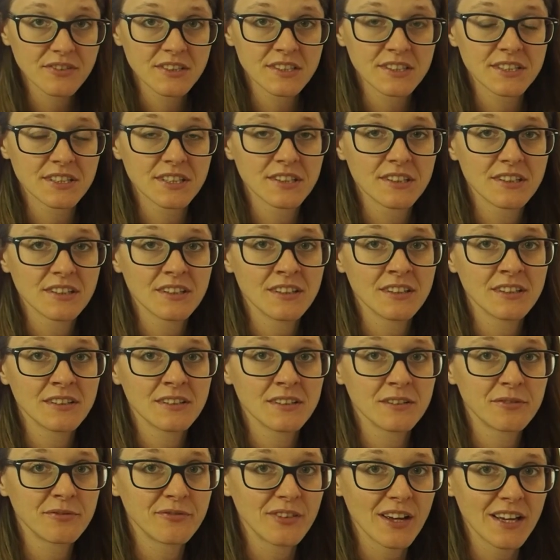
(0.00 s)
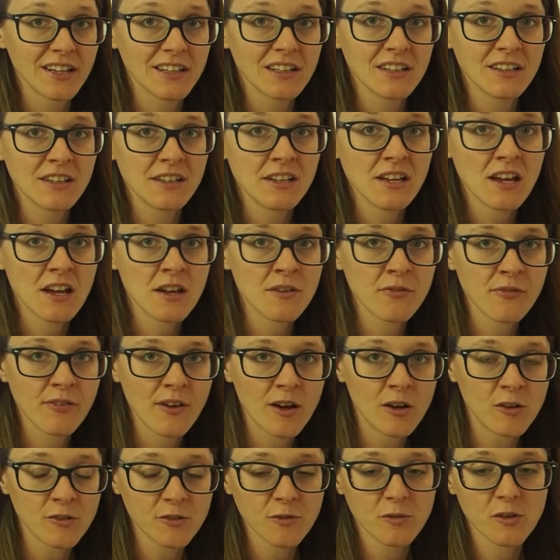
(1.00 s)
it. Finally I
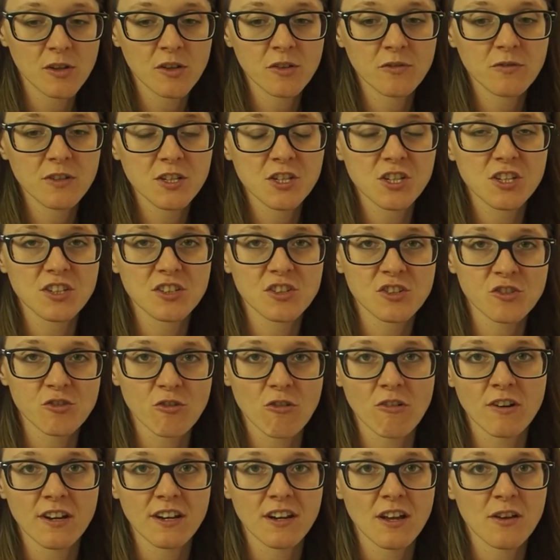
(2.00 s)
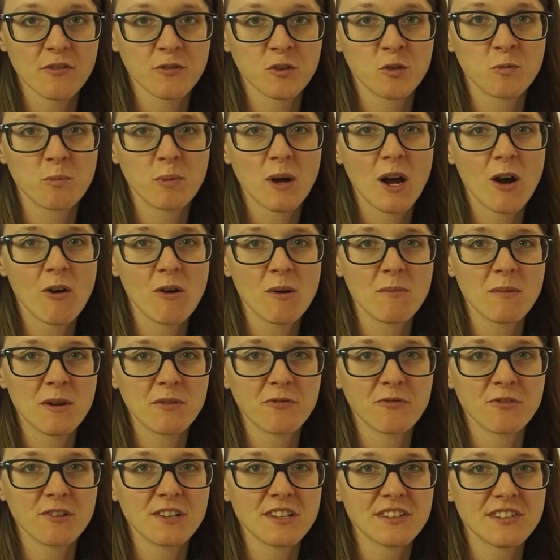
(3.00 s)
found one which is strong enough to power my
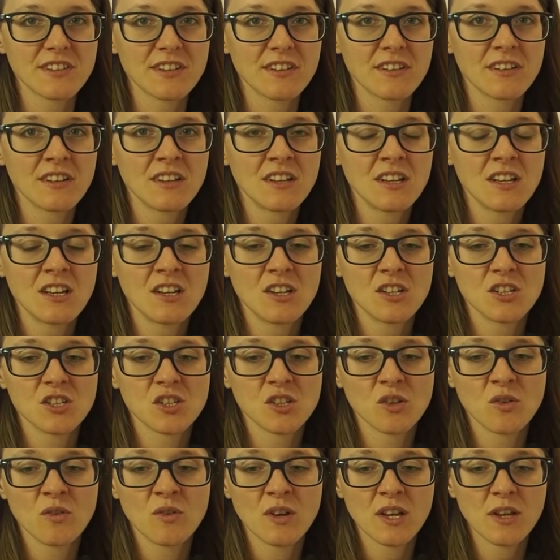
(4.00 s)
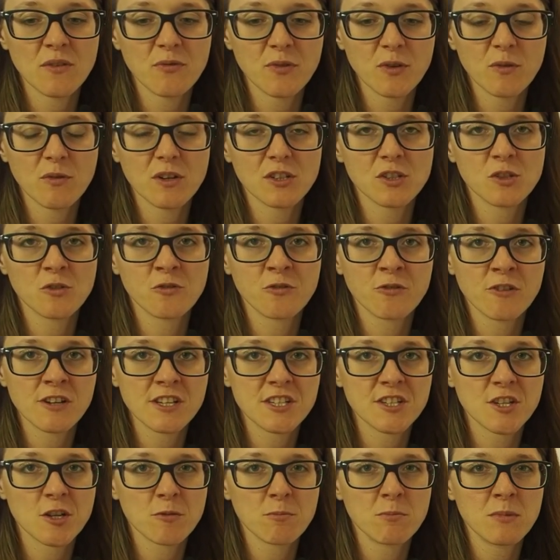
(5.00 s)
freezer. So if you want to
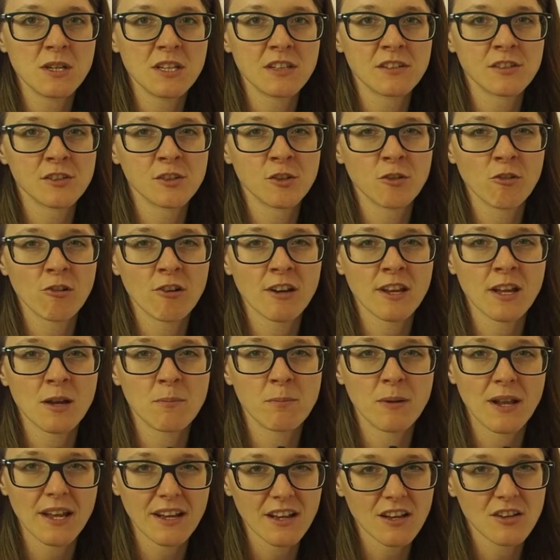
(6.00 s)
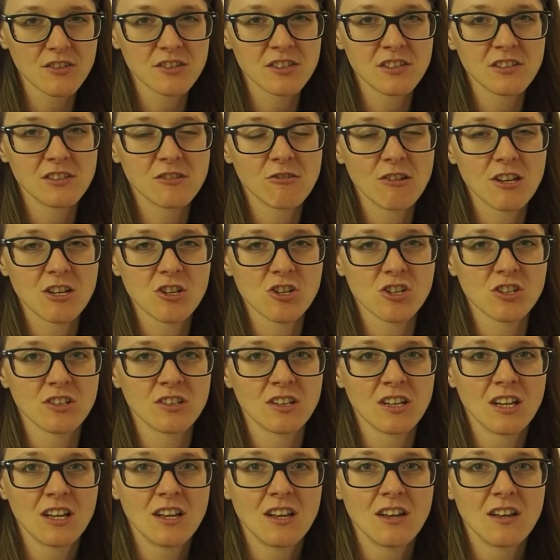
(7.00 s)
freeze your meat during a blackout
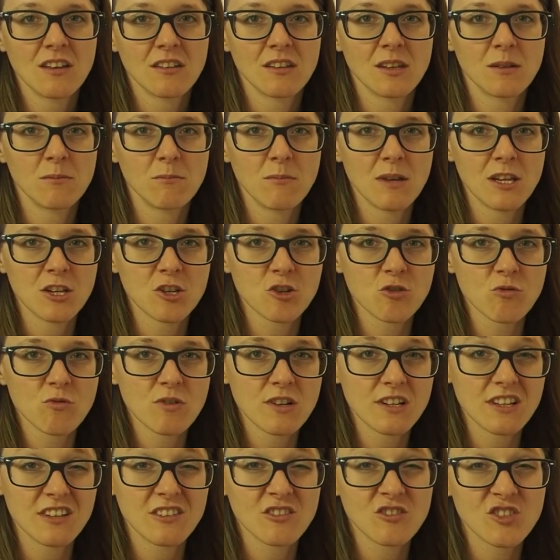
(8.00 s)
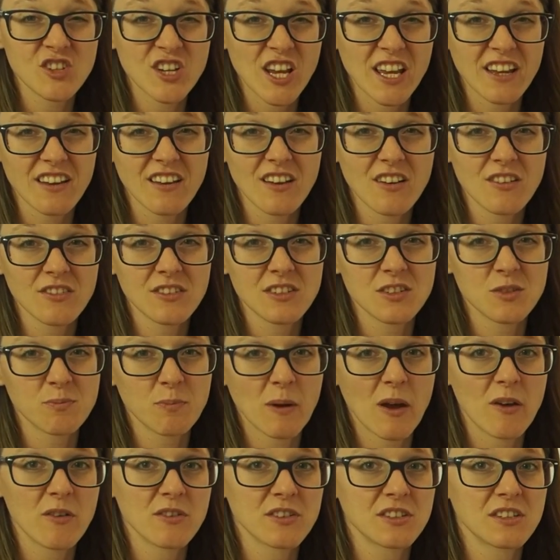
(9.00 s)
situation, then make sure that you check out this
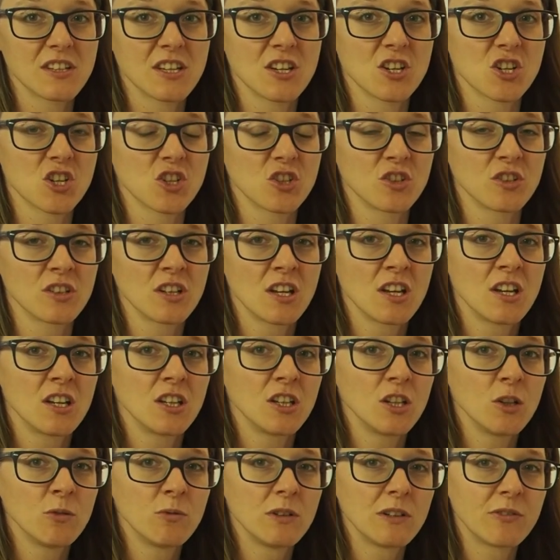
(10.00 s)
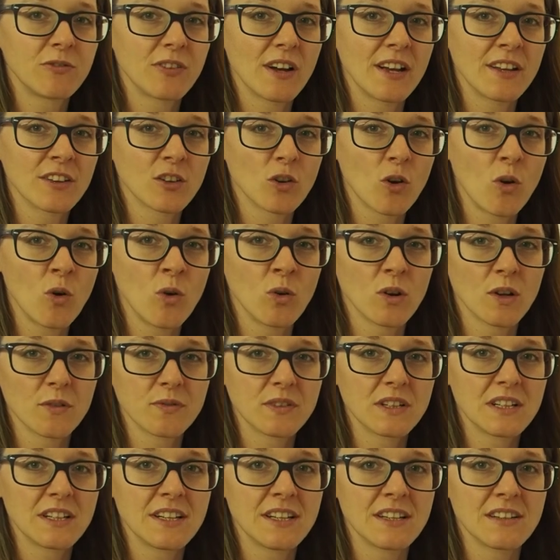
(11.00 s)
power station. You will find all of
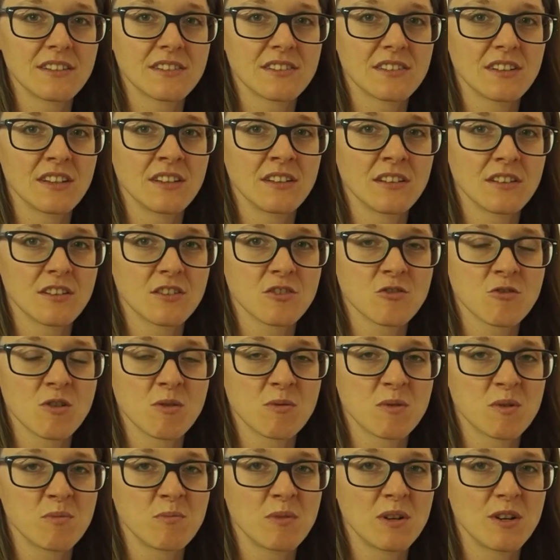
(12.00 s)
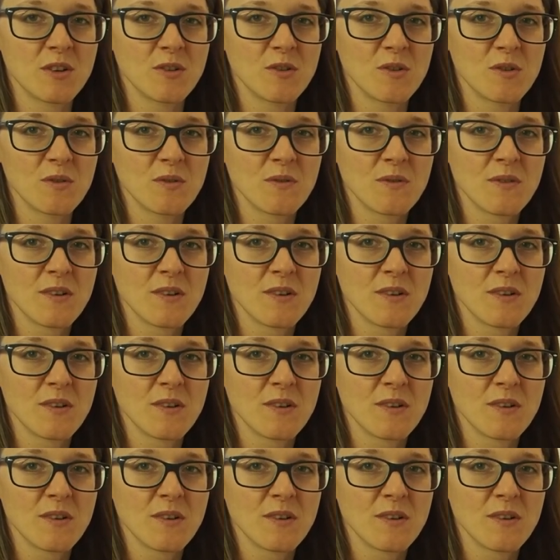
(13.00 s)
the links in the description below.